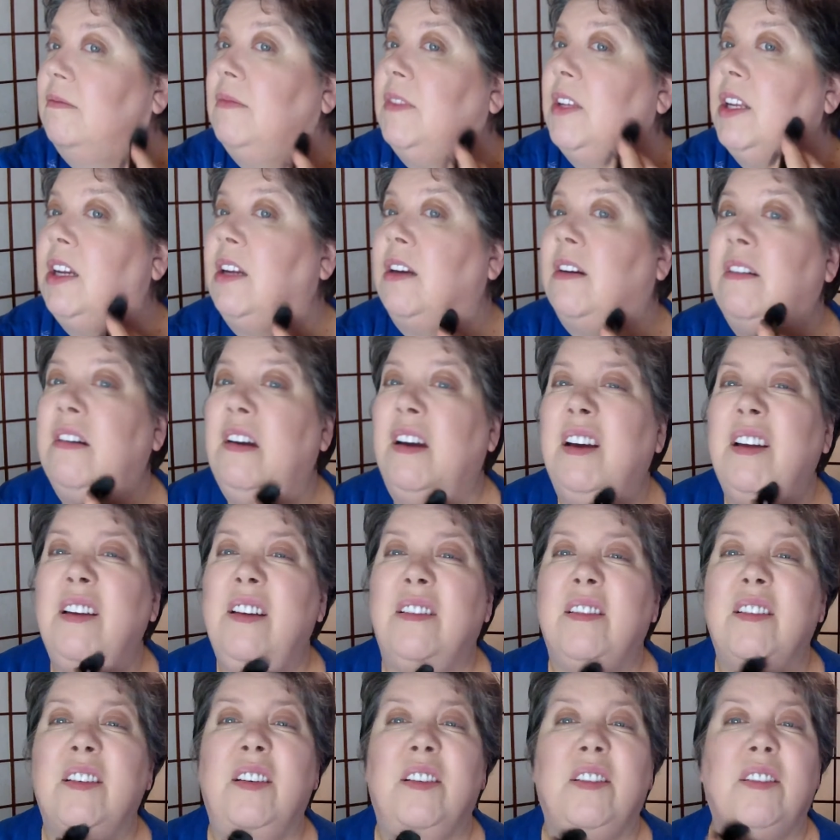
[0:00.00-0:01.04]
You know, I
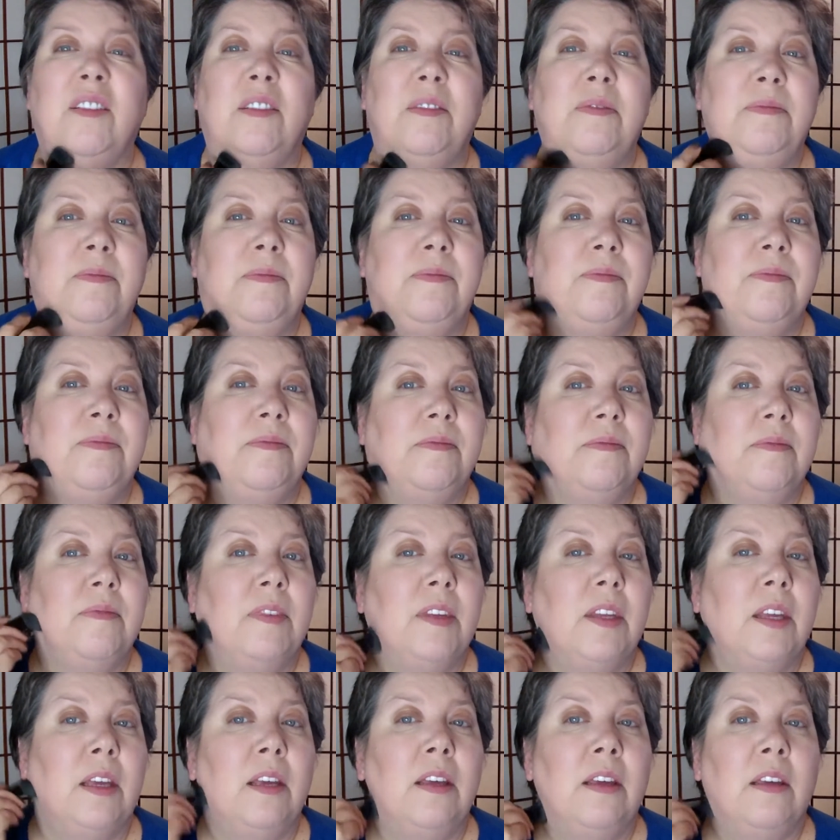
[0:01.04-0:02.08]
don't know
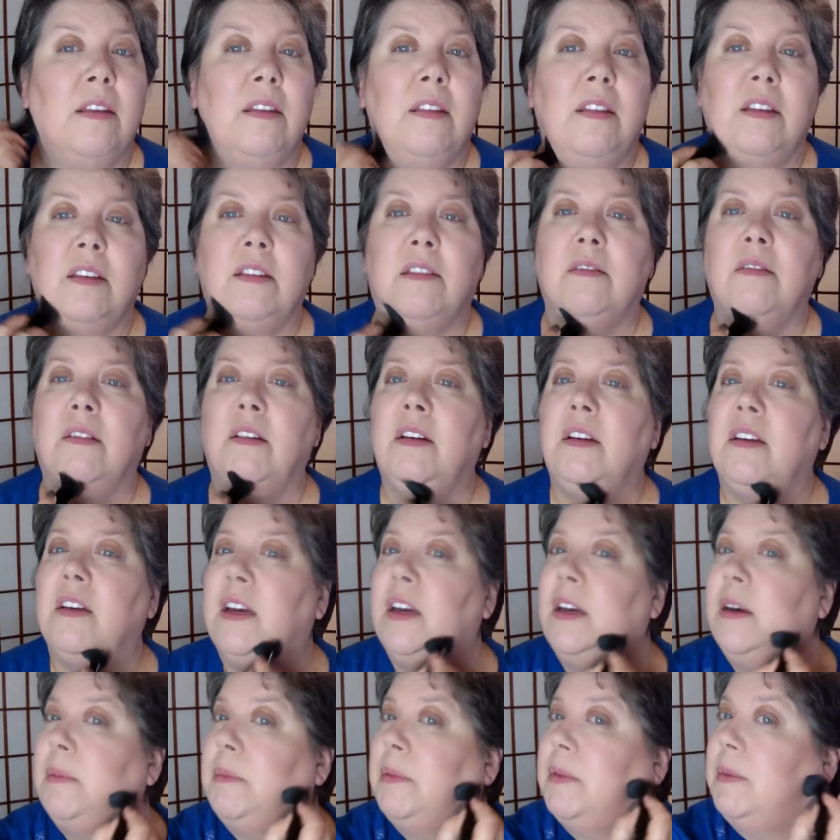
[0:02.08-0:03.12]
if this really
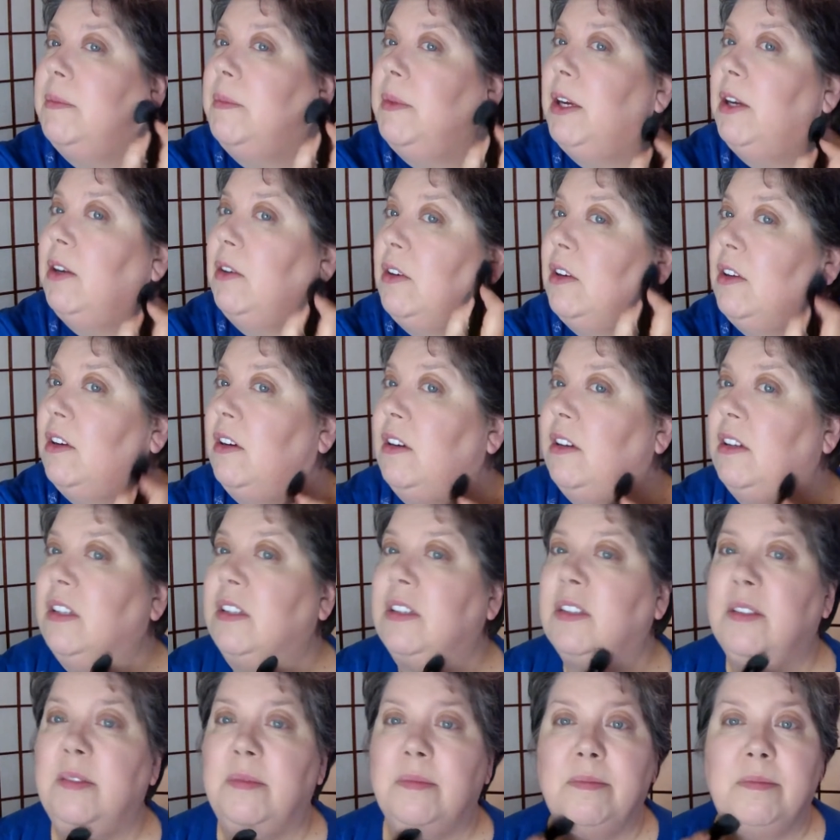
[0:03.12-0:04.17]
helps me or not.
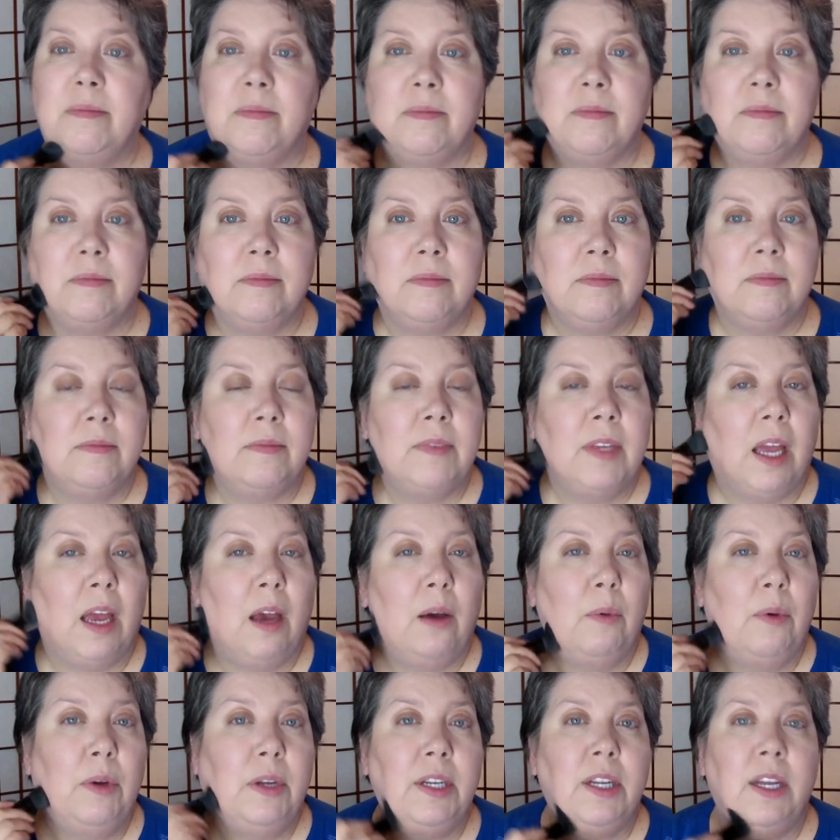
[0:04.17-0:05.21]
At
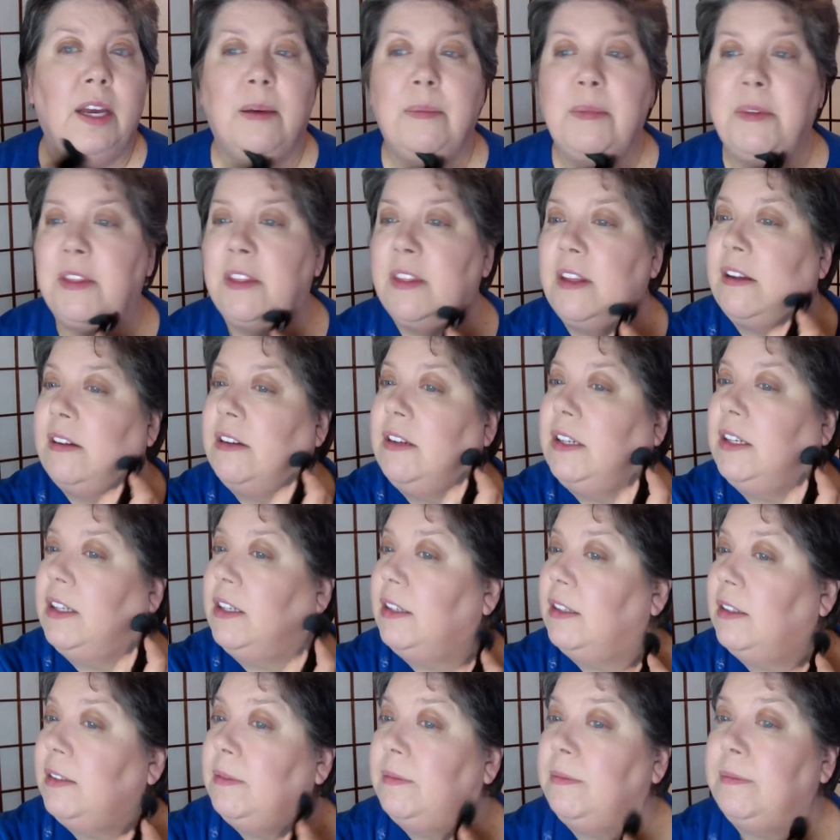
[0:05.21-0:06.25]
one time I thought it
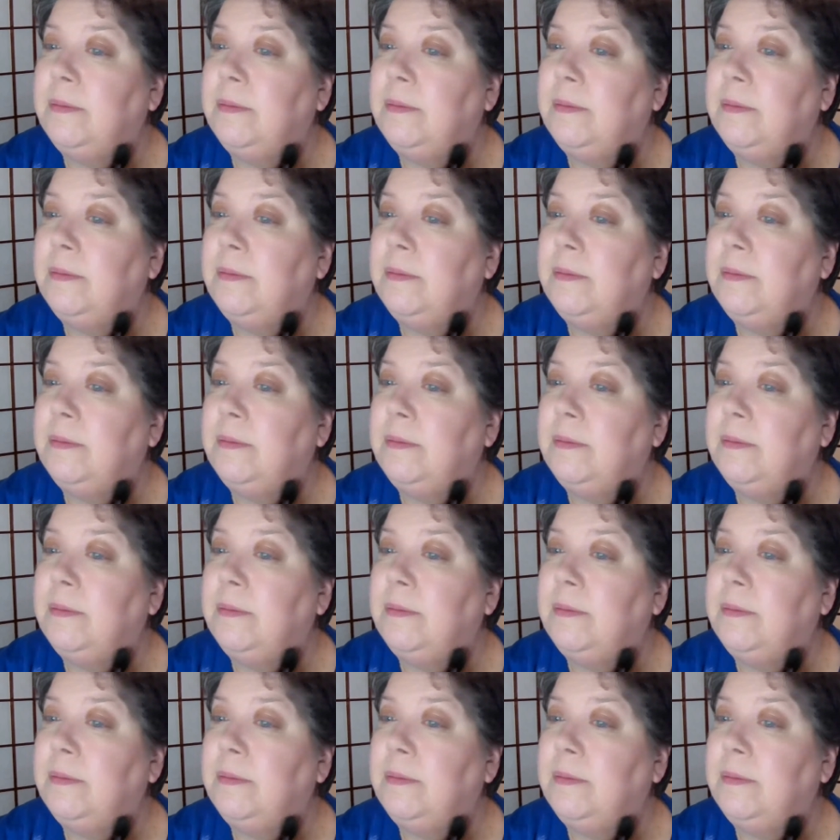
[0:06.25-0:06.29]
did.